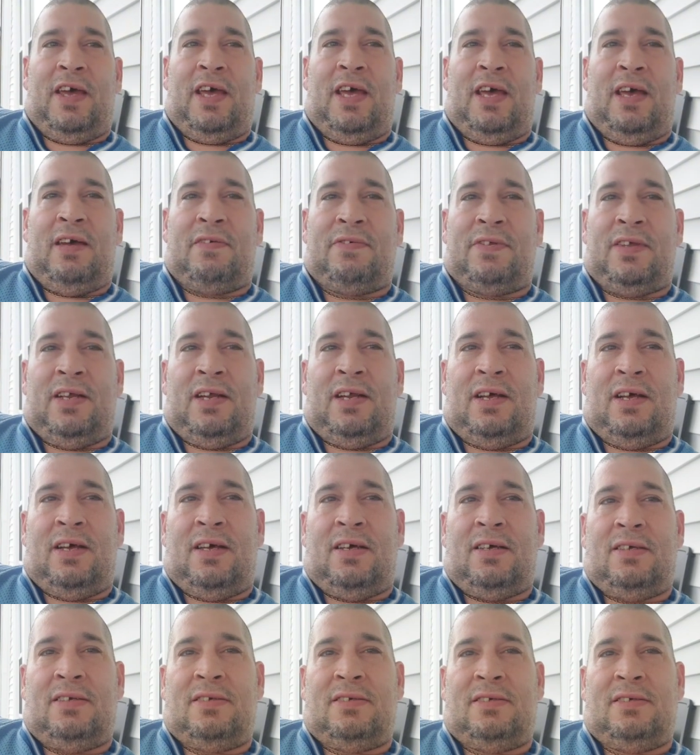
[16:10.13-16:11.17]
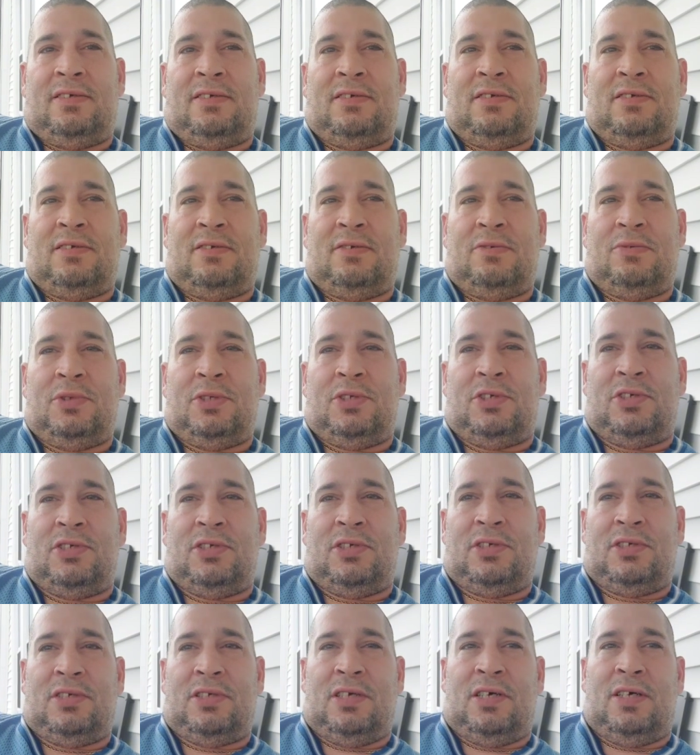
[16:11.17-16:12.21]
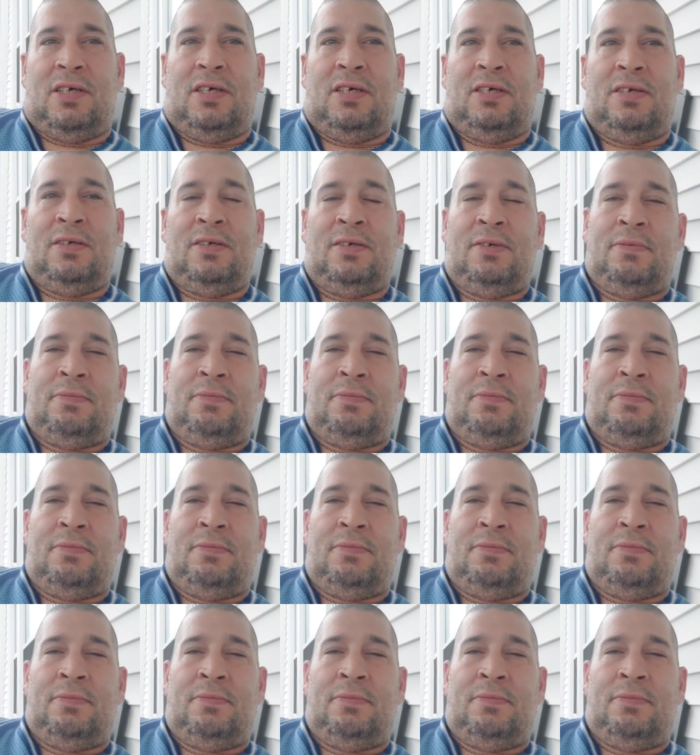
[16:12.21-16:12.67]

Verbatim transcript: after that, which is uh,